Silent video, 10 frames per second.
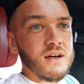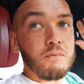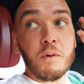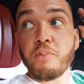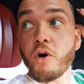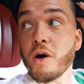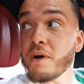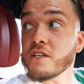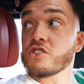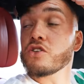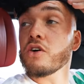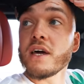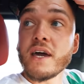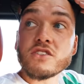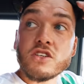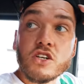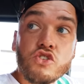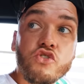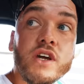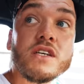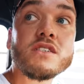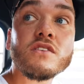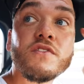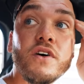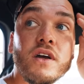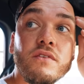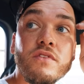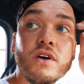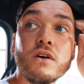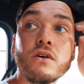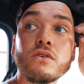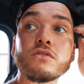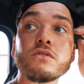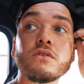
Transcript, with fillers: And my boy Mansour, yeah, he's got the craziest fucking vehicles.